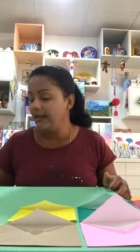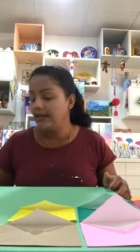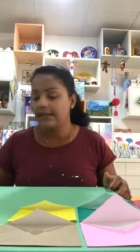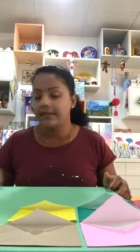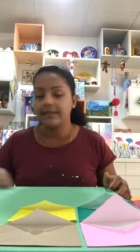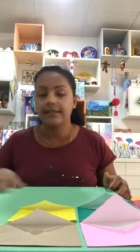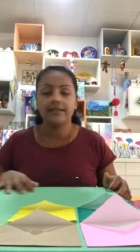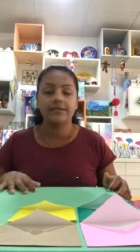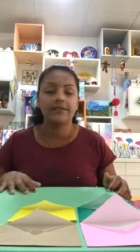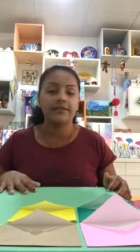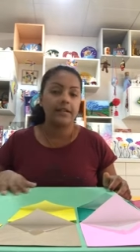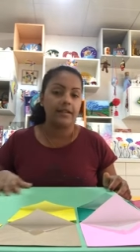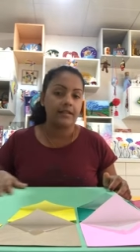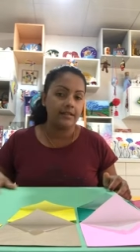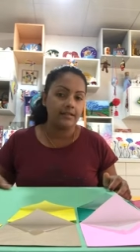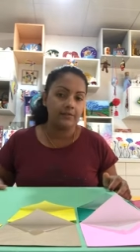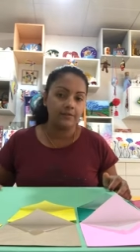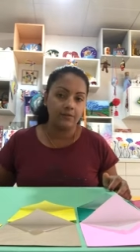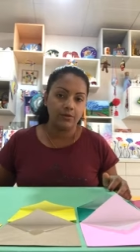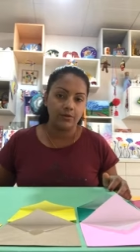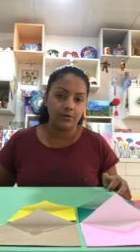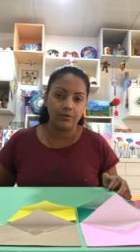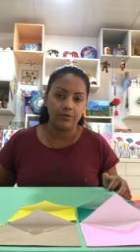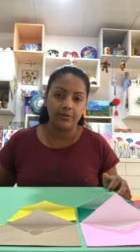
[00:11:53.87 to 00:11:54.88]
that's why I
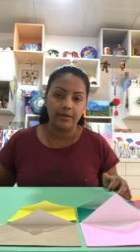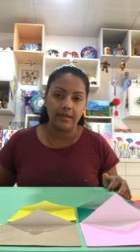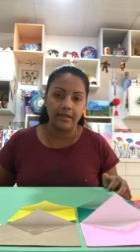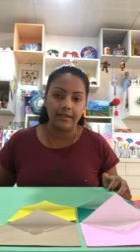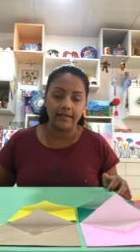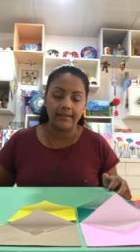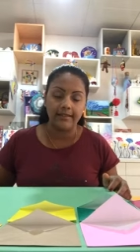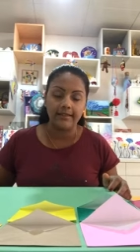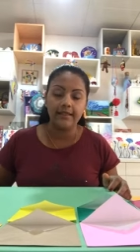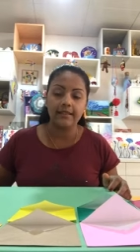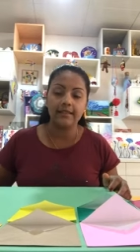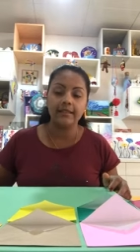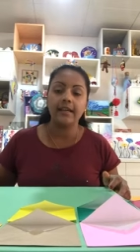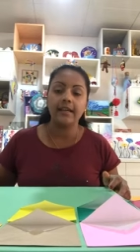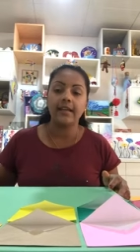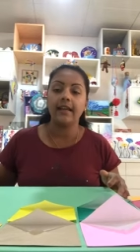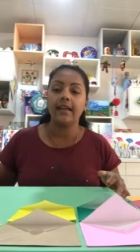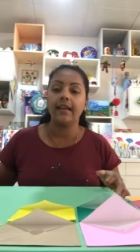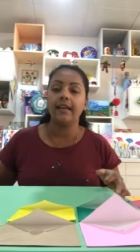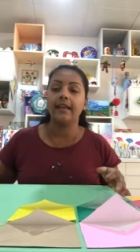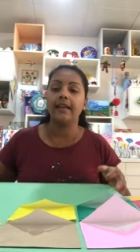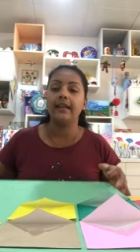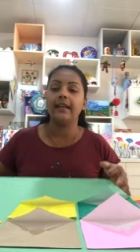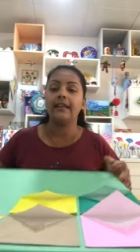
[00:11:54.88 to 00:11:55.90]
didn't want to color it.
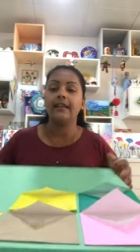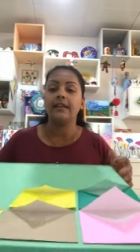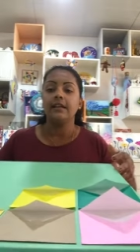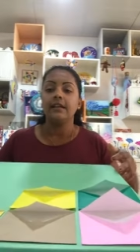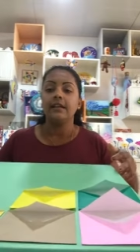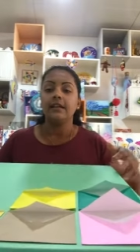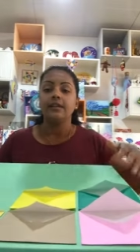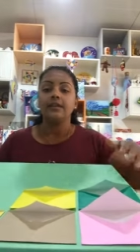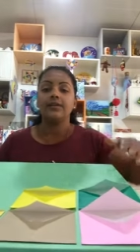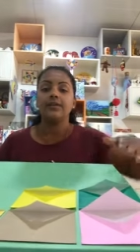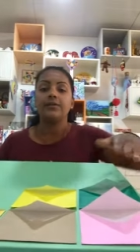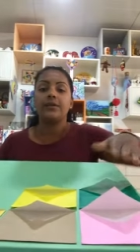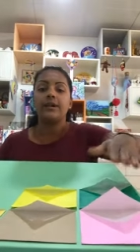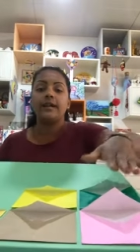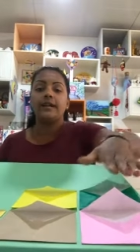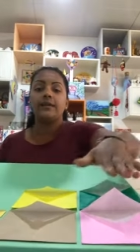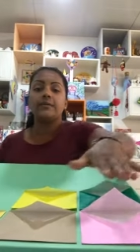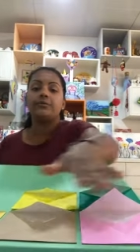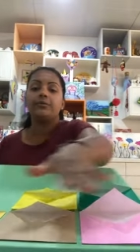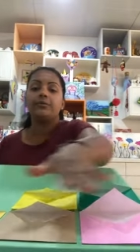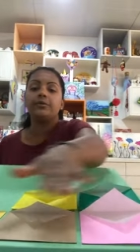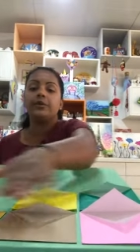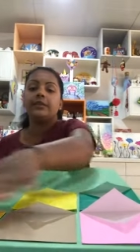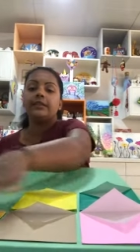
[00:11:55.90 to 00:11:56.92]
And you
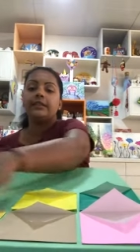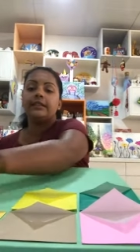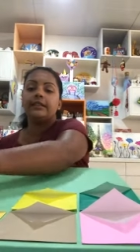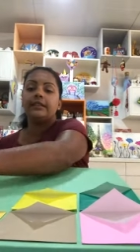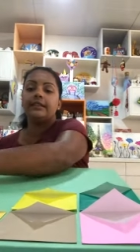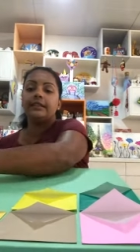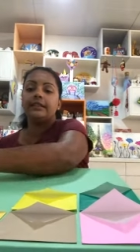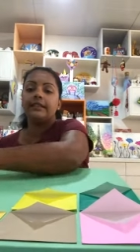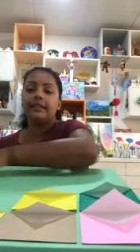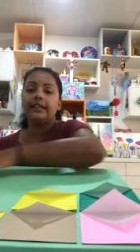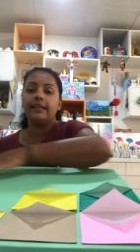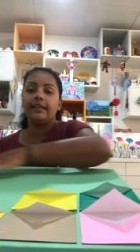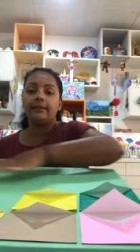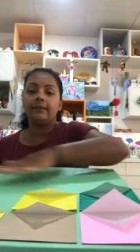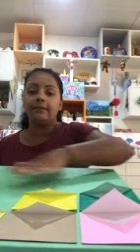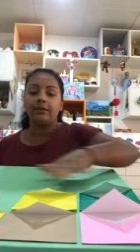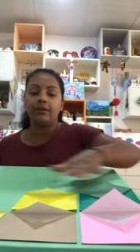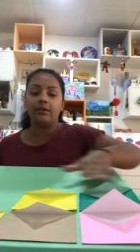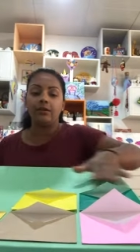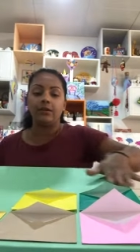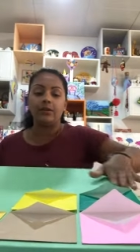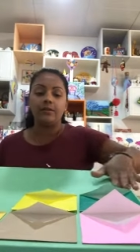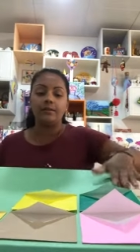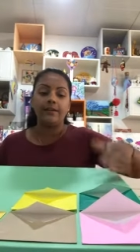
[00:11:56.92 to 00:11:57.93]
can put 30
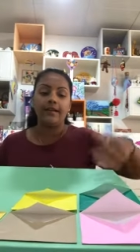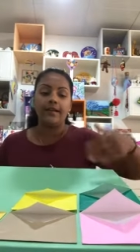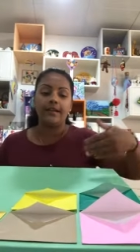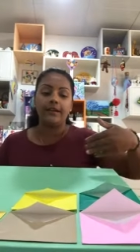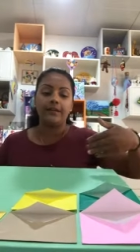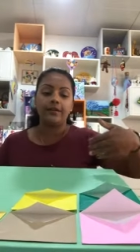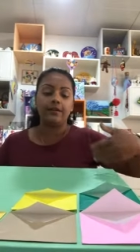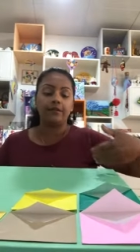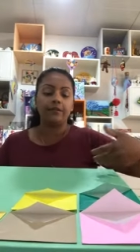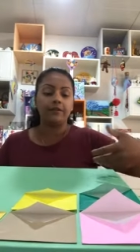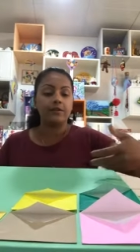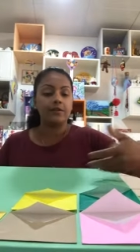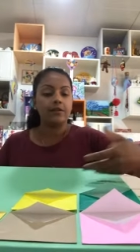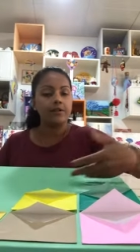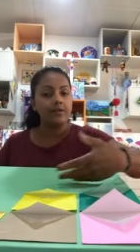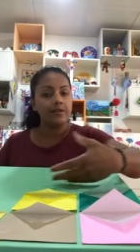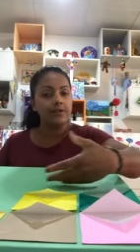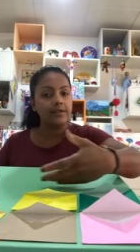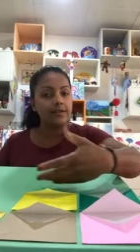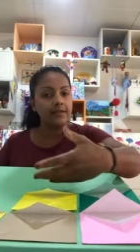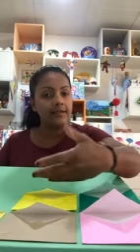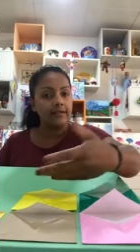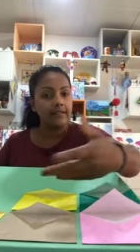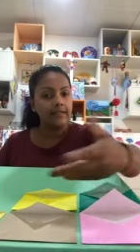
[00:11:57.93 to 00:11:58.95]
envelope, and of
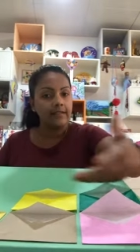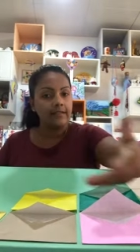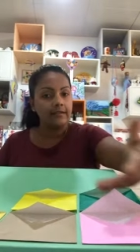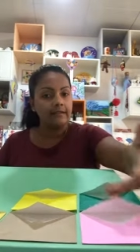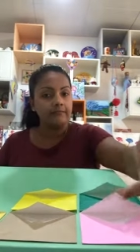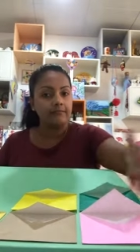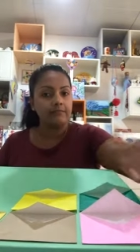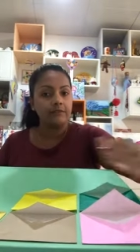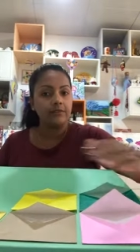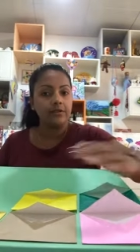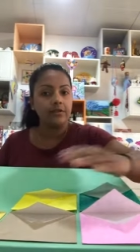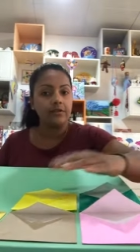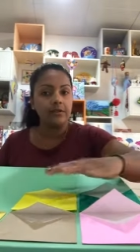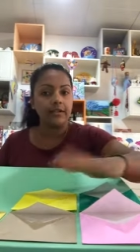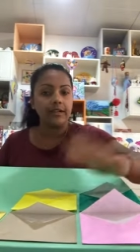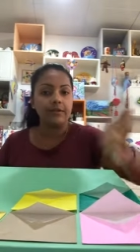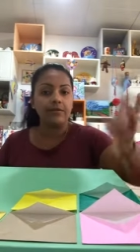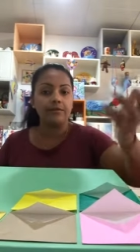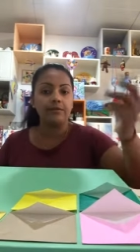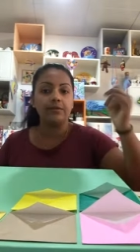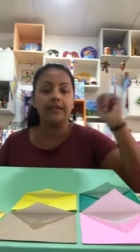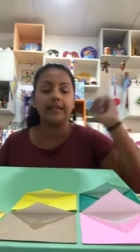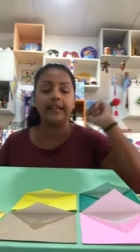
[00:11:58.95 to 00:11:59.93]
course then you can do the